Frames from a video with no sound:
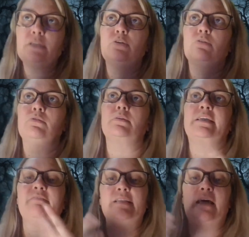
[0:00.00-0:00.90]
So they're
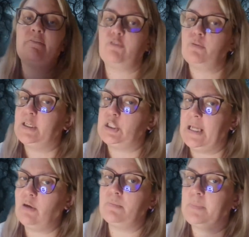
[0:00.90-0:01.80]
giving that information
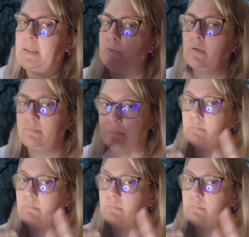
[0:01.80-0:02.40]
out, and people are